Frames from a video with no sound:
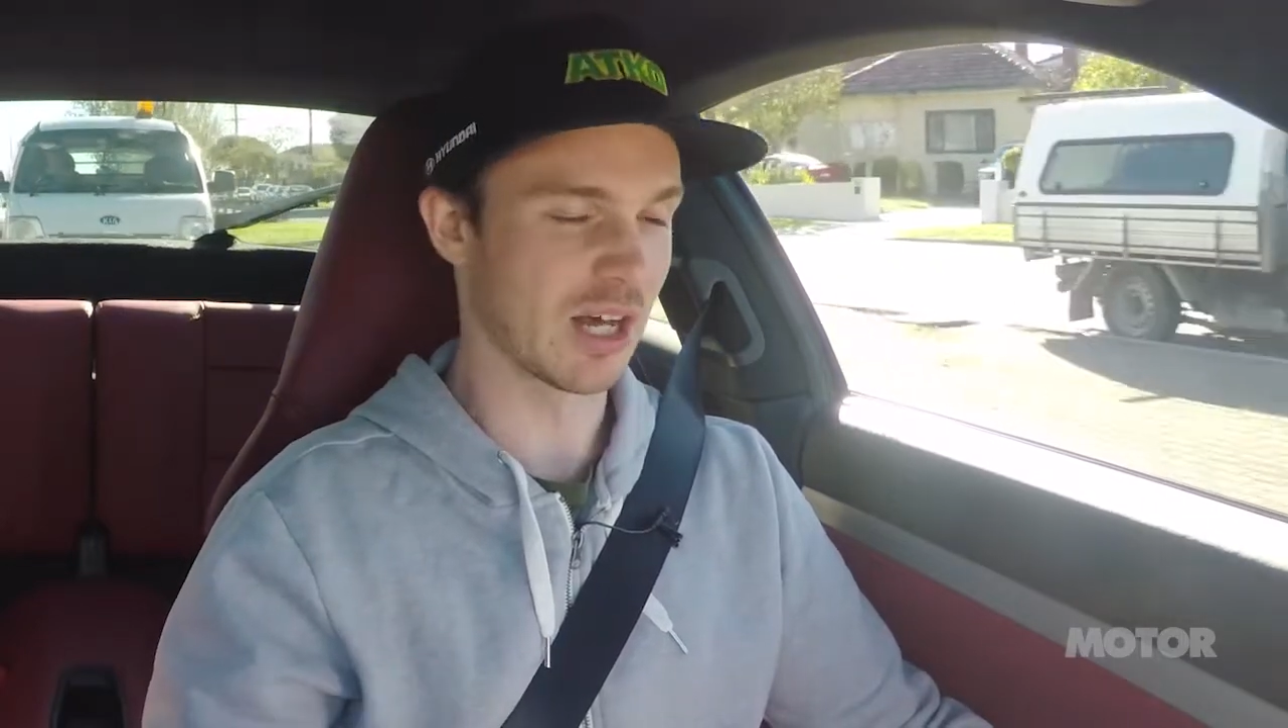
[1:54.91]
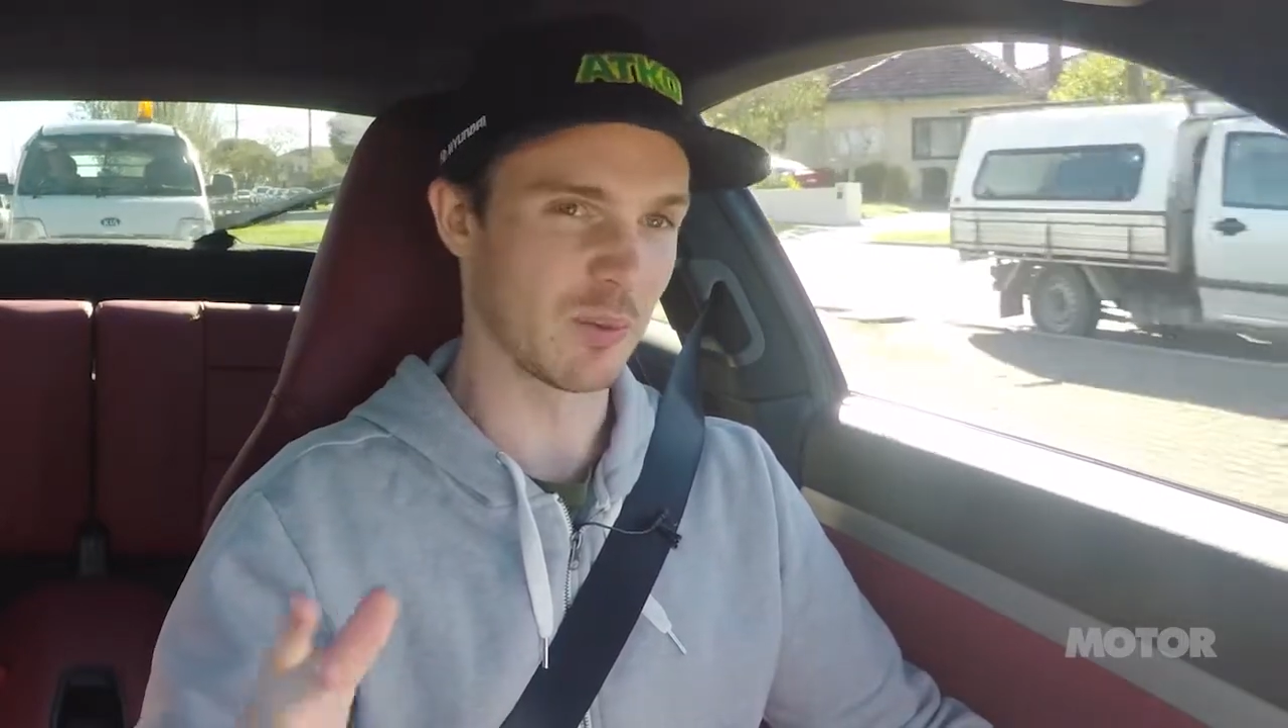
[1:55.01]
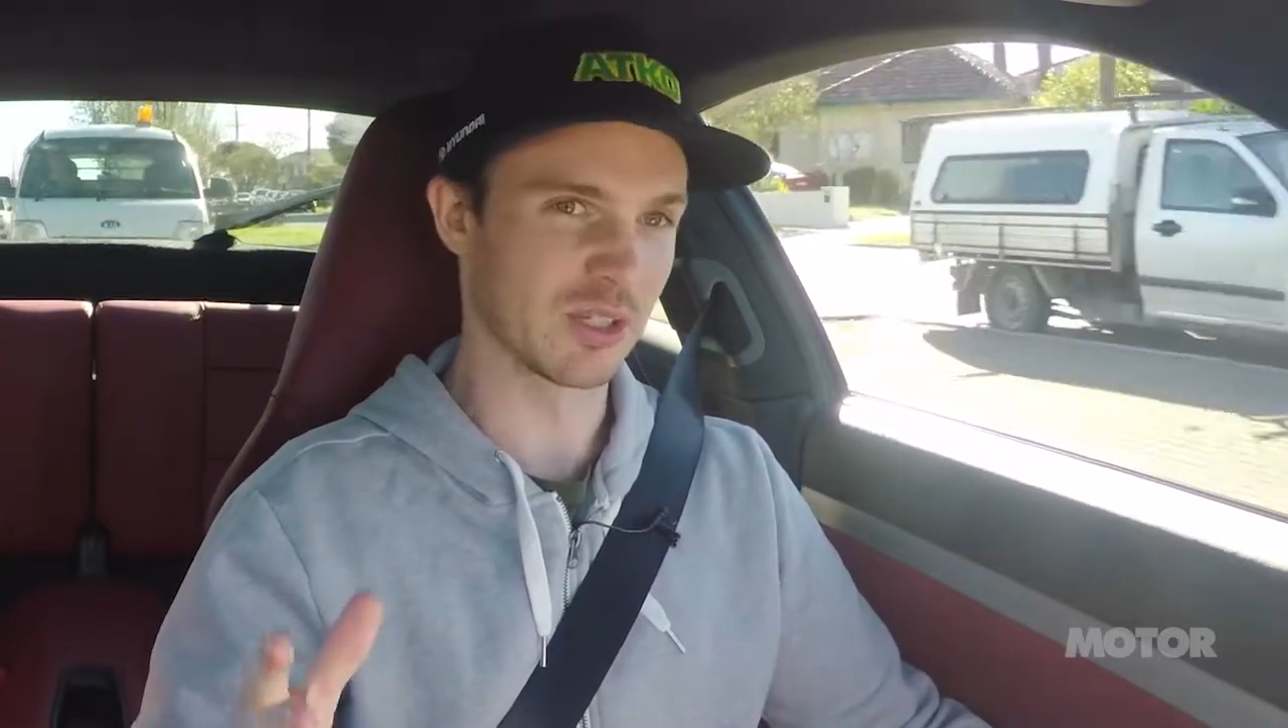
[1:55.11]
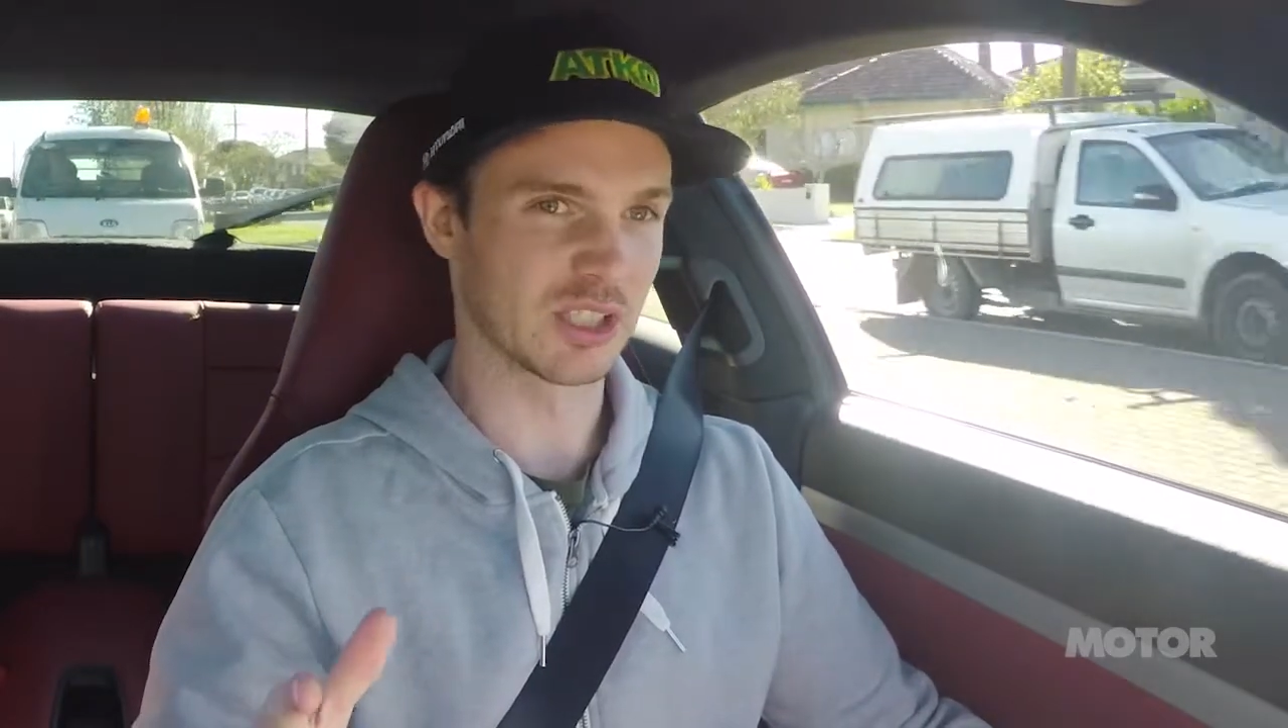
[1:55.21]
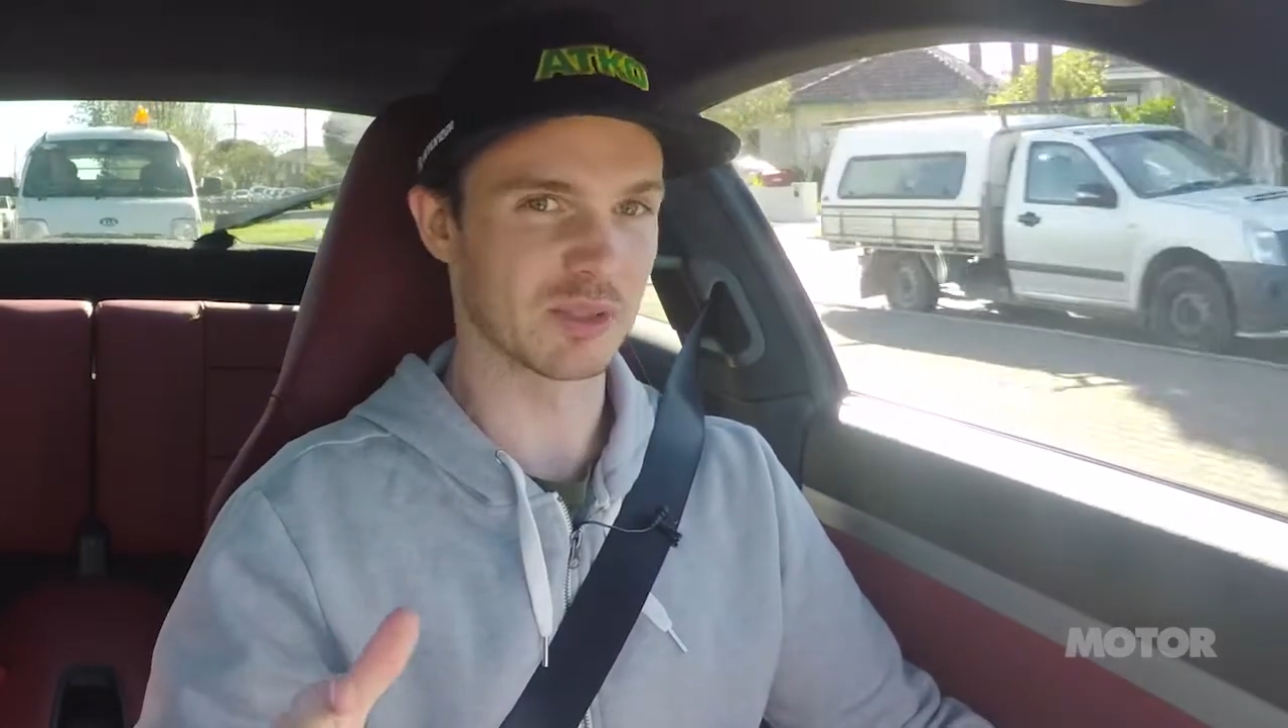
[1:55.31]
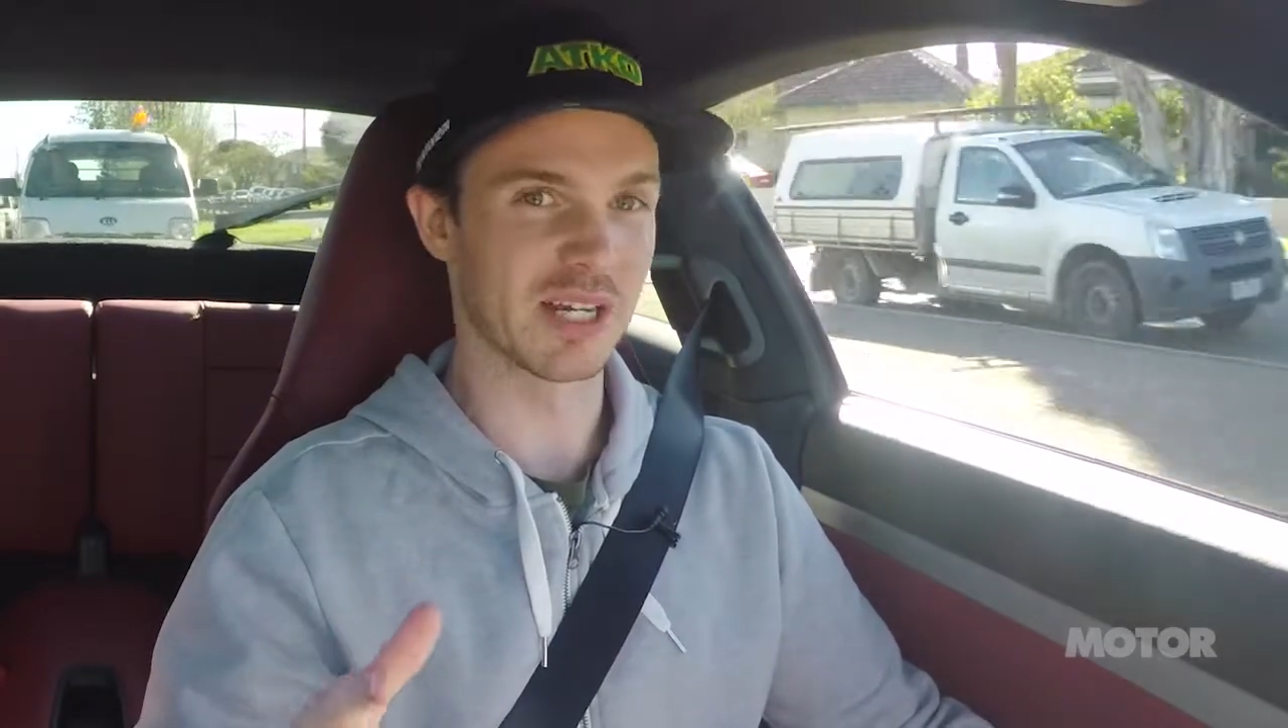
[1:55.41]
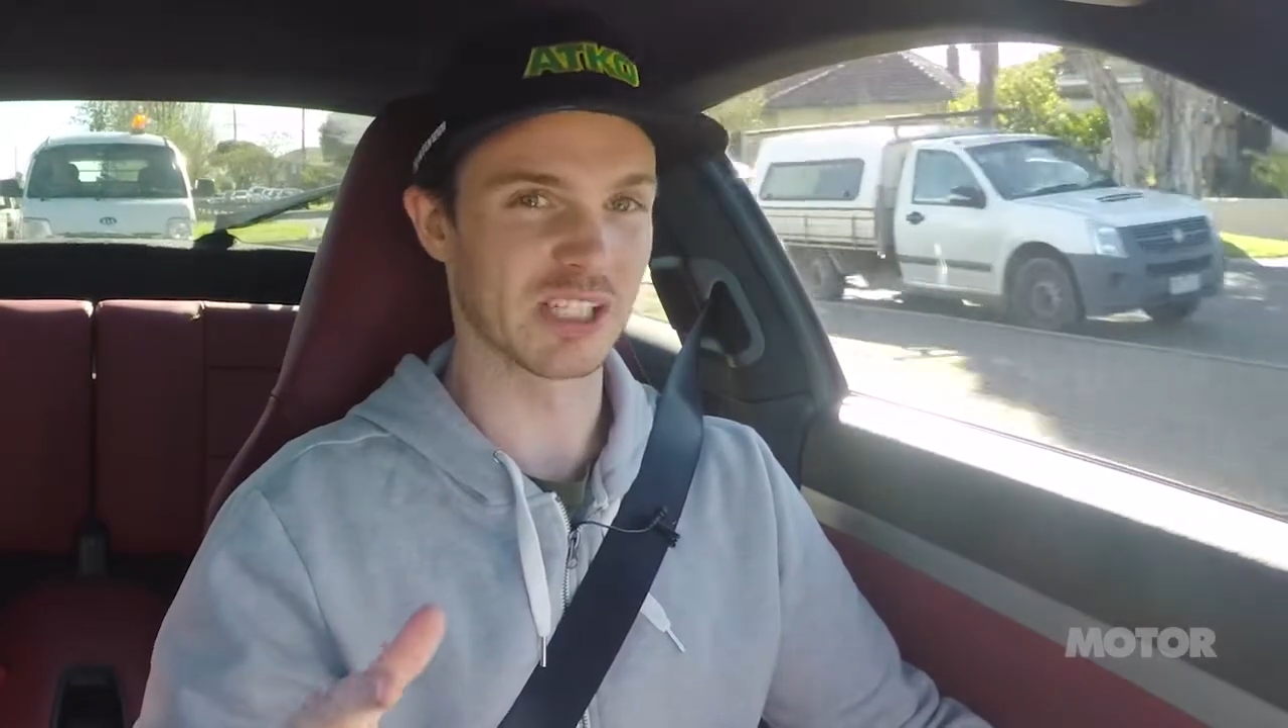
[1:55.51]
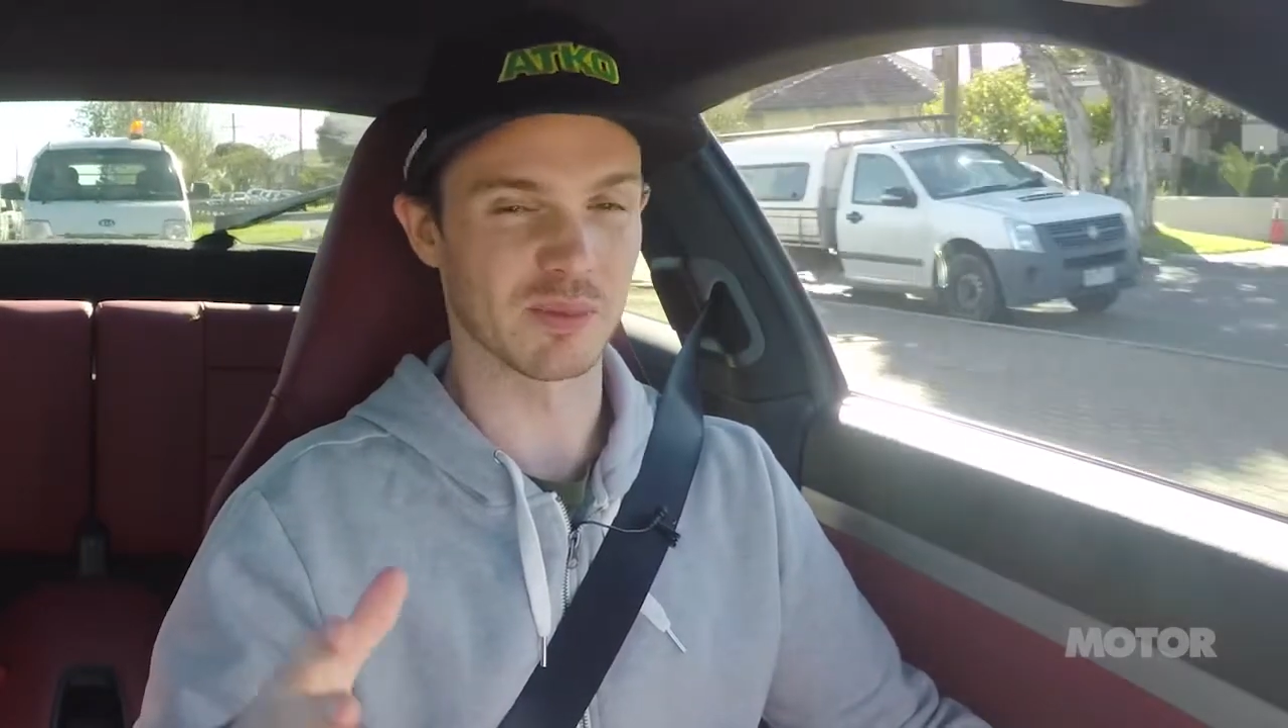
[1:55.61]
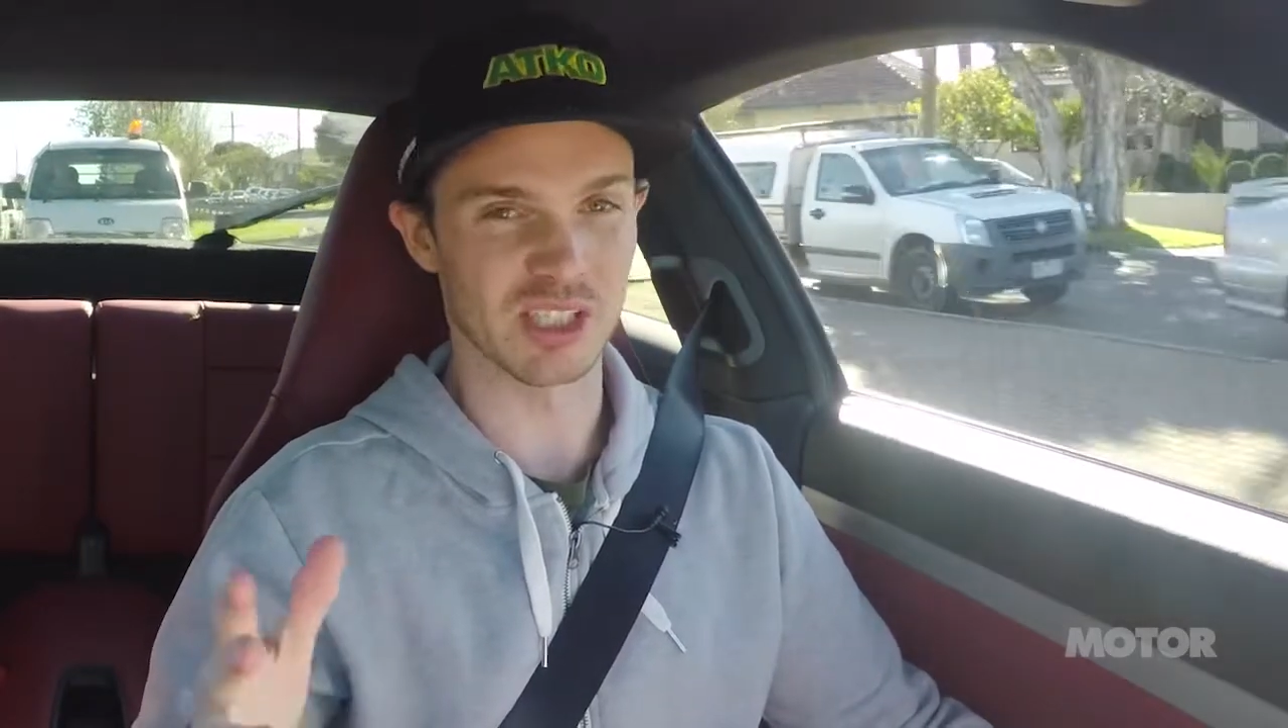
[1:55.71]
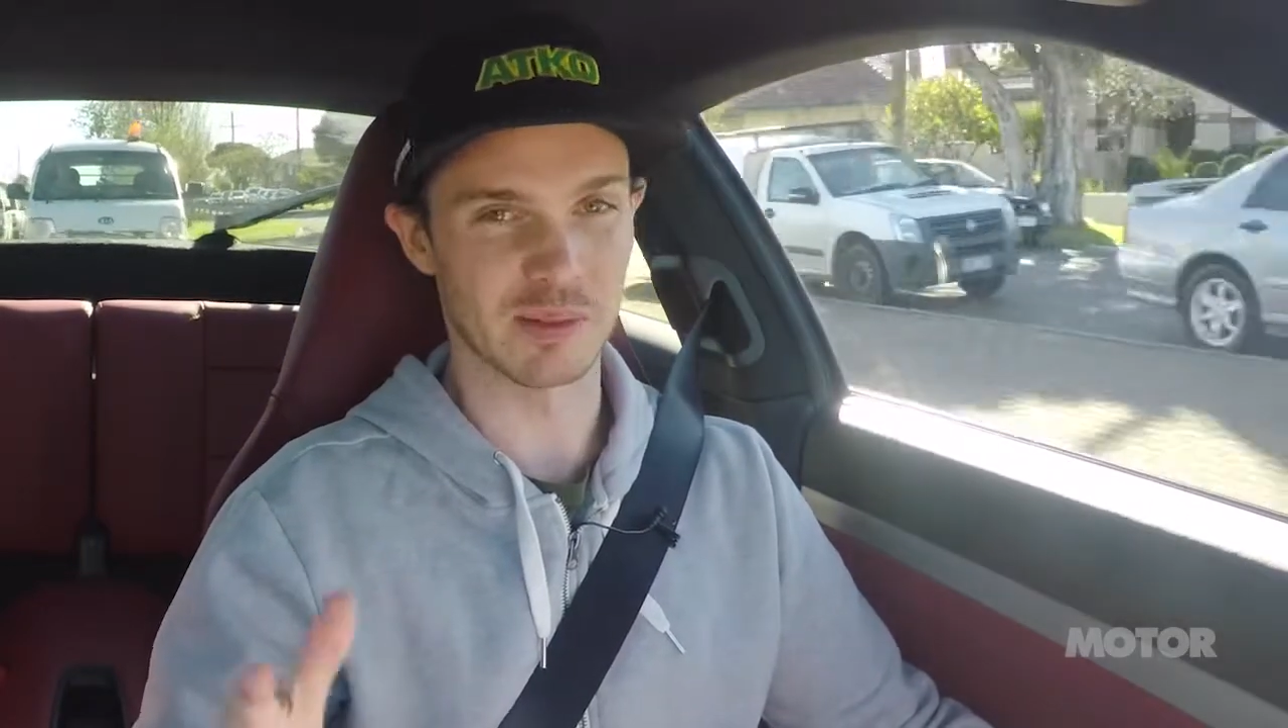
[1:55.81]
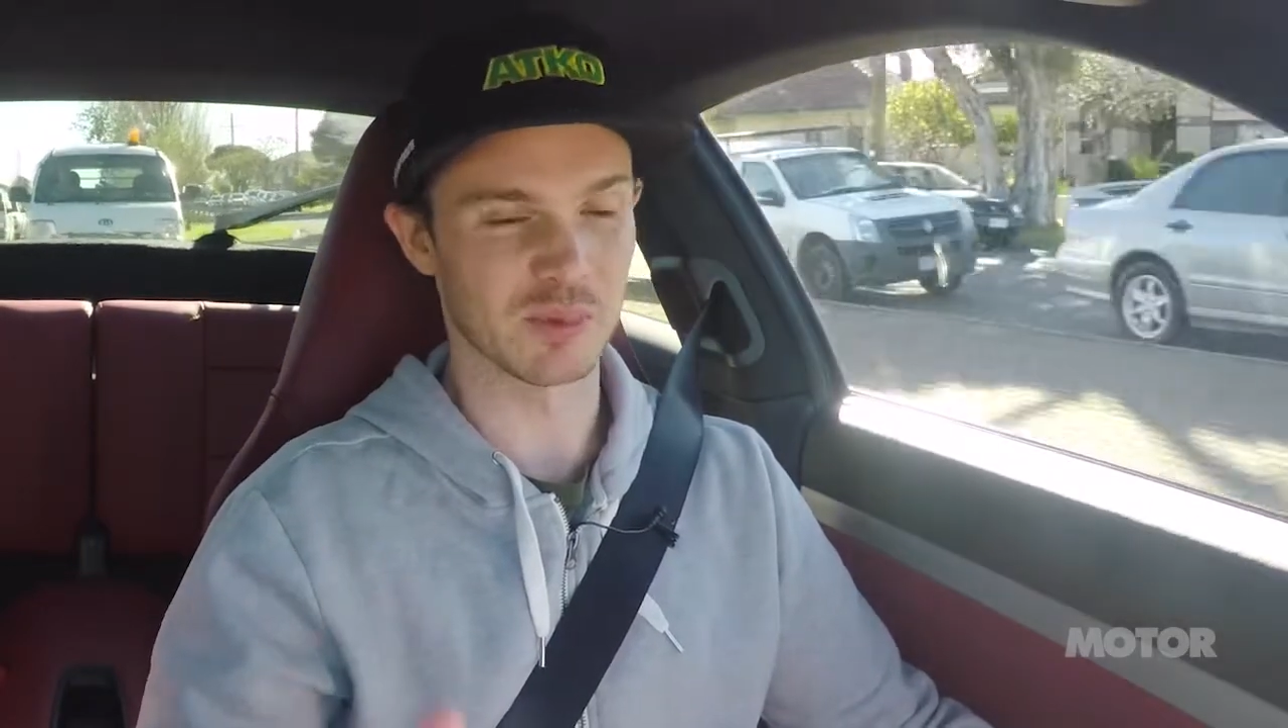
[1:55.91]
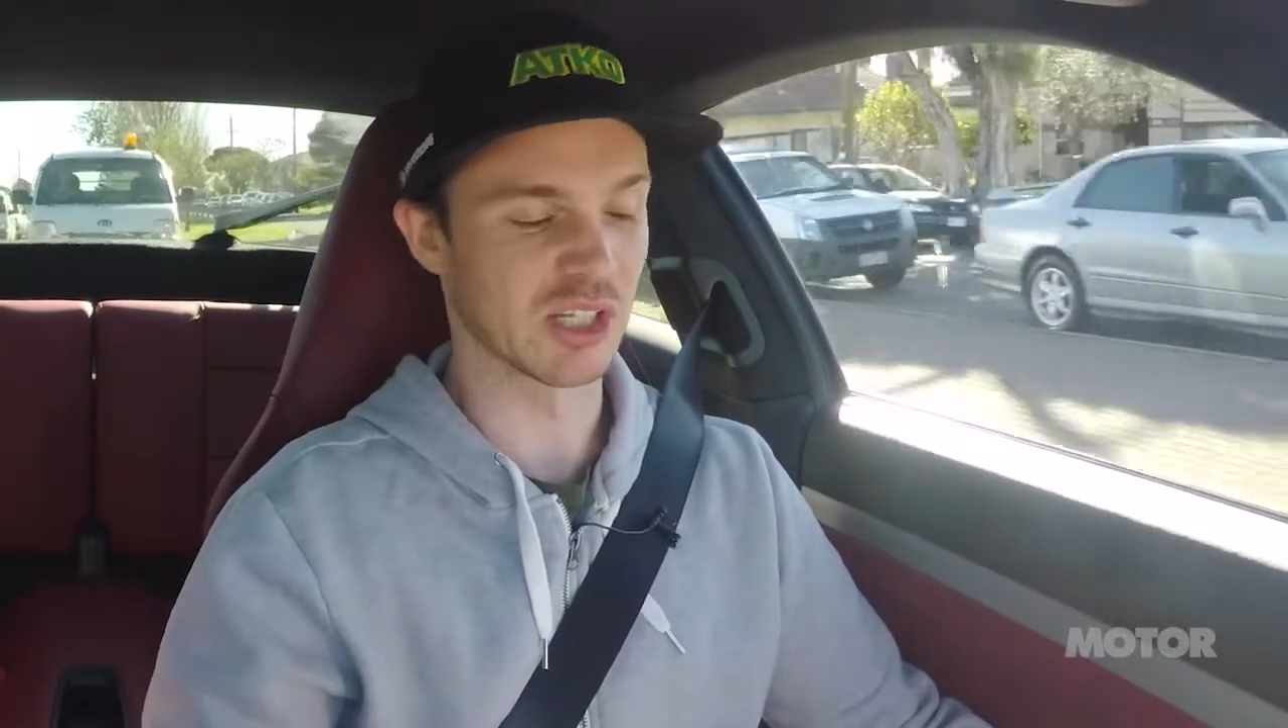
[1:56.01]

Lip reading: which makes them the same